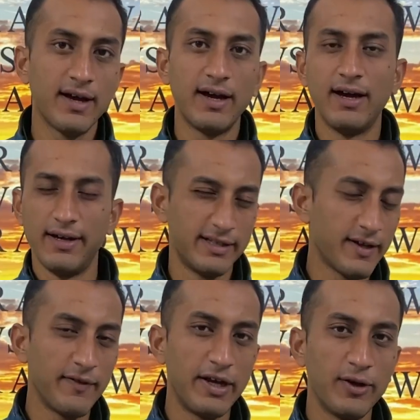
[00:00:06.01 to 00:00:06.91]

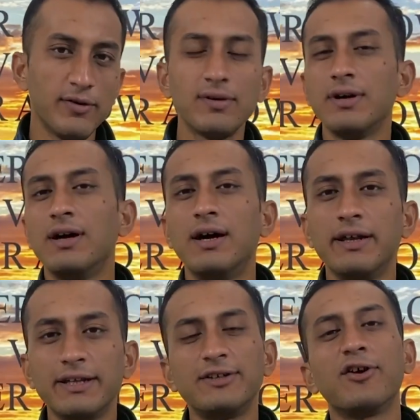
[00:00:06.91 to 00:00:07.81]
another video,
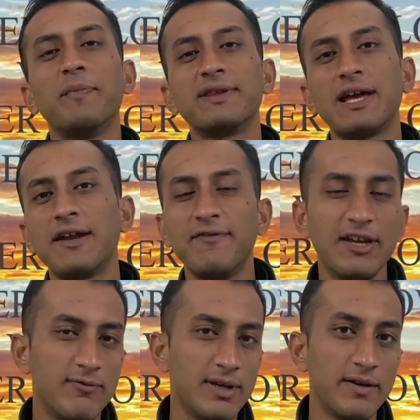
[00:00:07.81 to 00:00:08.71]
another topic that we
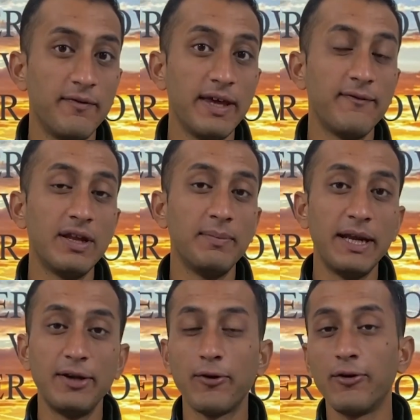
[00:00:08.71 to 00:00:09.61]
will
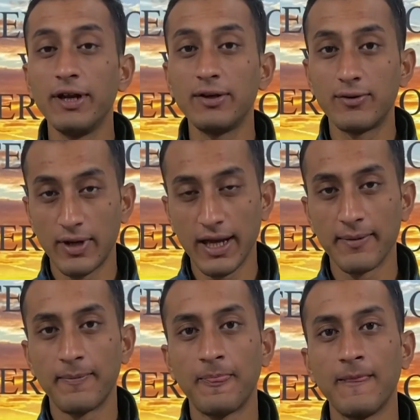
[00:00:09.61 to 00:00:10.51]
be decoding today.
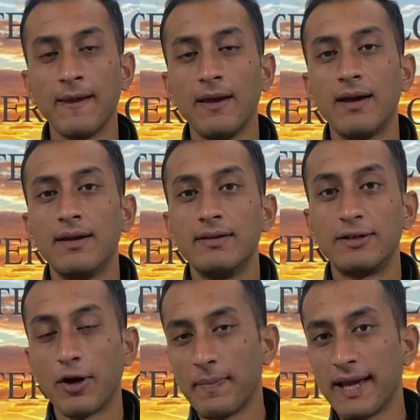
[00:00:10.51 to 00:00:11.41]
The
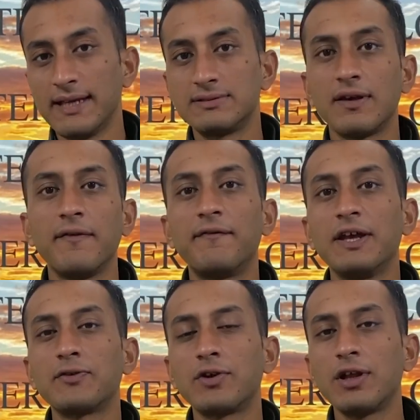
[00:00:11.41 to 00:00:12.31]
topic is
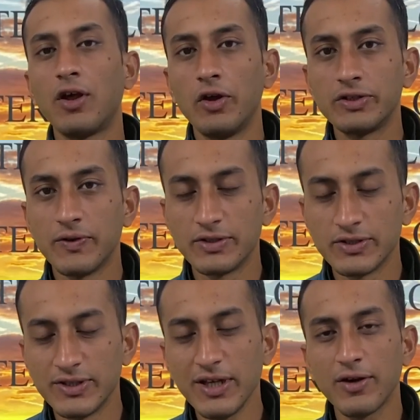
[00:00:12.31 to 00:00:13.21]
freshwater allowance
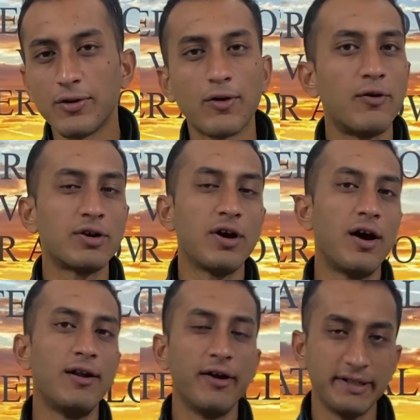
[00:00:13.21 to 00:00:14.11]
versus the dockwater
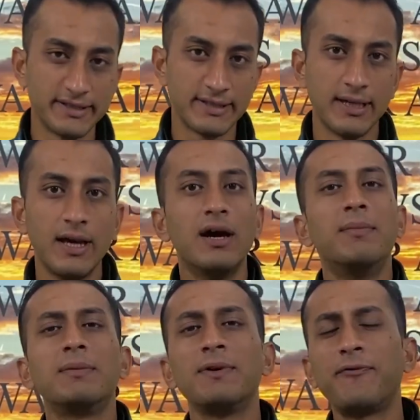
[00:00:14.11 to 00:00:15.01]
allowance.
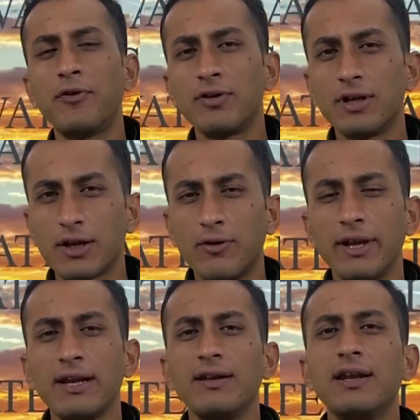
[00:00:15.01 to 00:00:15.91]
But before
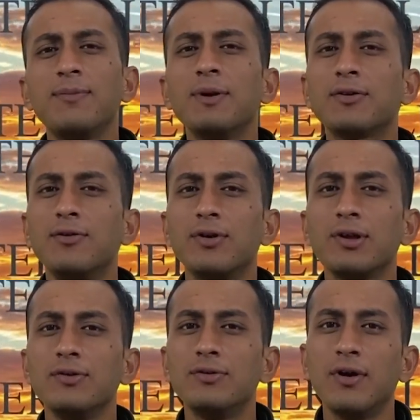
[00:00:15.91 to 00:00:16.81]
decoding, let me quote
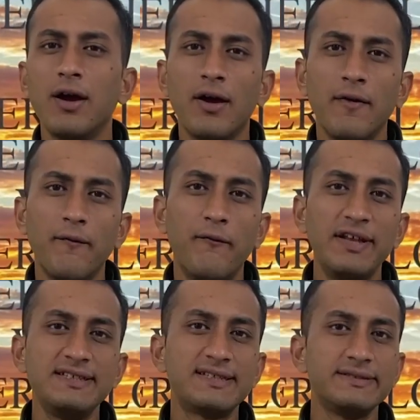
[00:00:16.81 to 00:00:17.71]
you
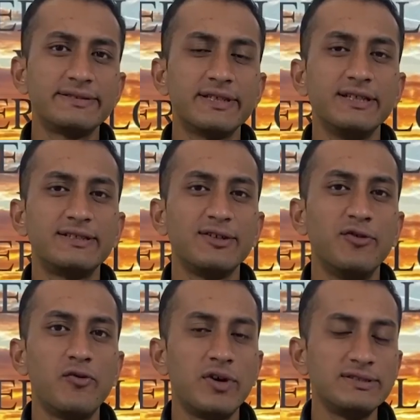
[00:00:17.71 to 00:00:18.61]
Winston Churchill,
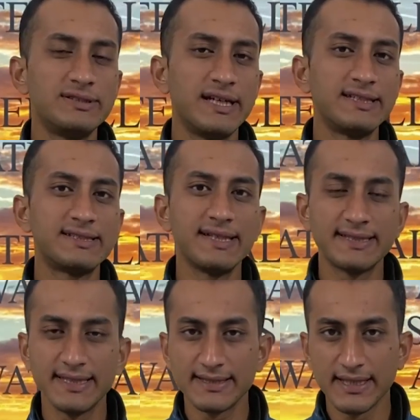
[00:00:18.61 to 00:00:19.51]
who once said,
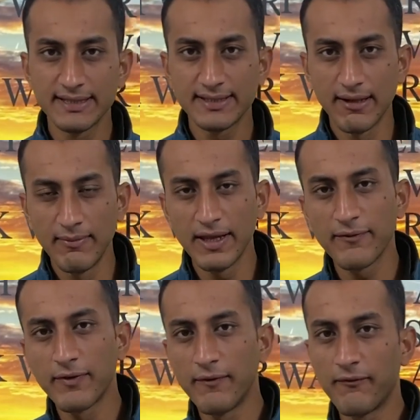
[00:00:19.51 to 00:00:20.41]
"Success is stumbling
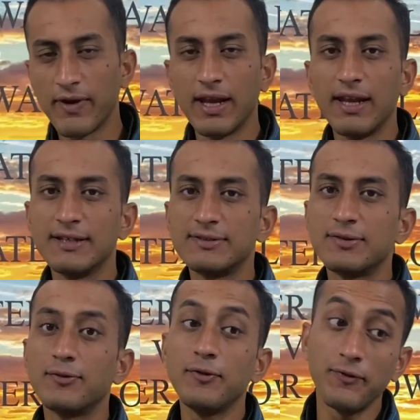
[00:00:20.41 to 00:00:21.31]
from failures
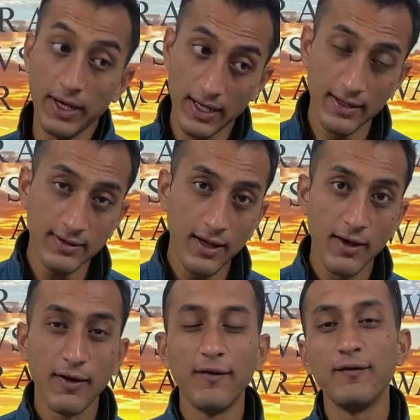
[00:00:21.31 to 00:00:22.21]
to failure
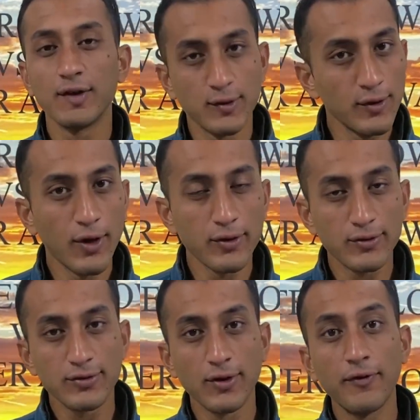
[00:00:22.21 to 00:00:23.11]
with no
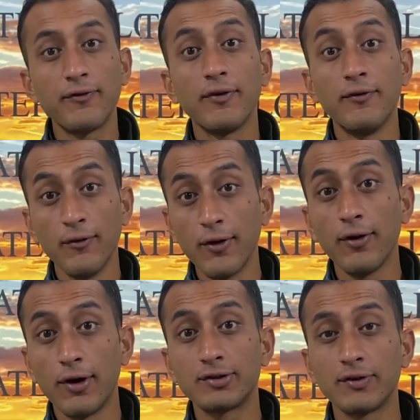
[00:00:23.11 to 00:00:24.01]

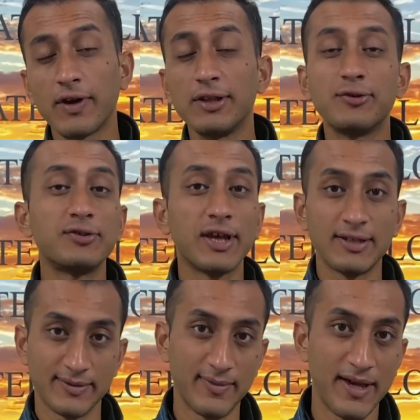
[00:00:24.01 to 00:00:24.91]
loss of
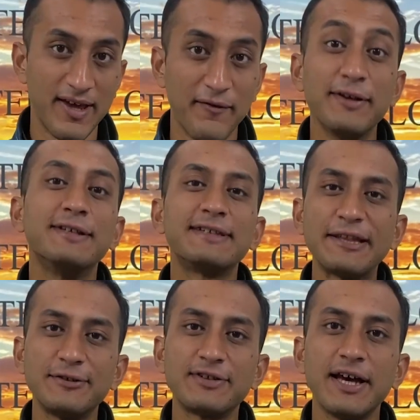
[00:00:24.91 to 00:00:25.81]
enthusiasm." With this
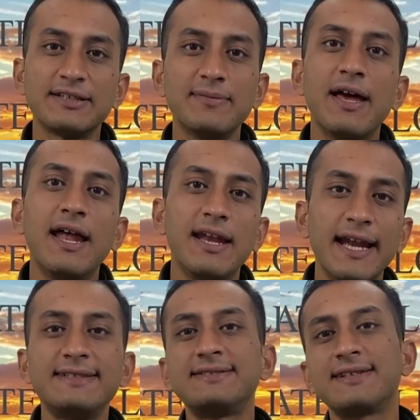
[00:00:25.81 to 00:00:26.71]
enthusiasm,
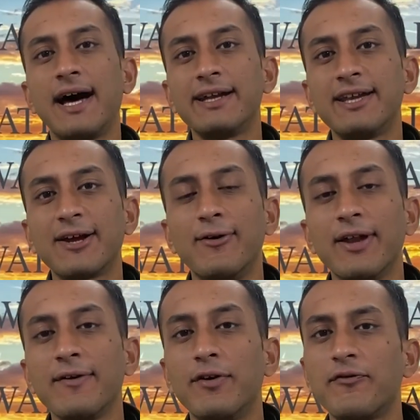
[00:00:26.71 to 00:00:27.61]
let's start
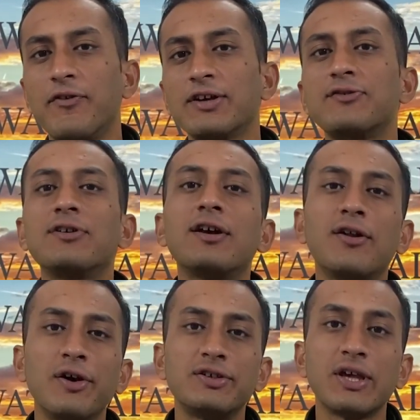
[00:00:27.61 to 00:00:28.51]
decoding what freshwater
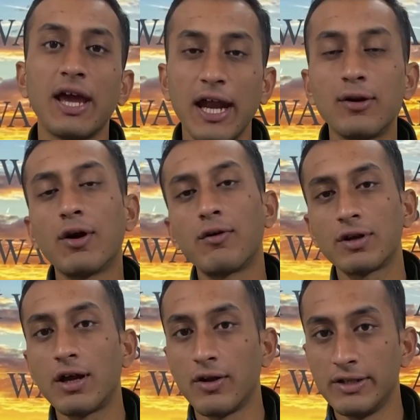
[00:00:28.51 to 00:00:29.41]
allowance and
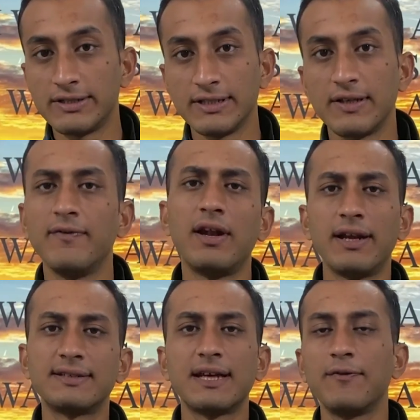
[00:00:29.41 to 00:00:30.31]
dockwater allowance is. We'll
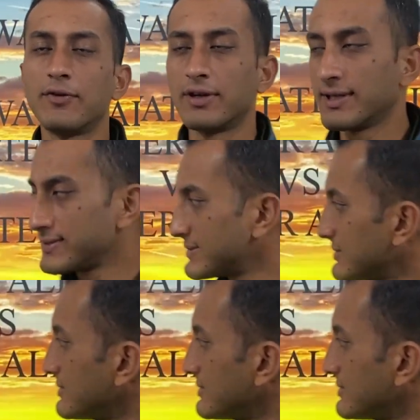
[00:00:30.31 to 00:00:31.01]
understand what it is.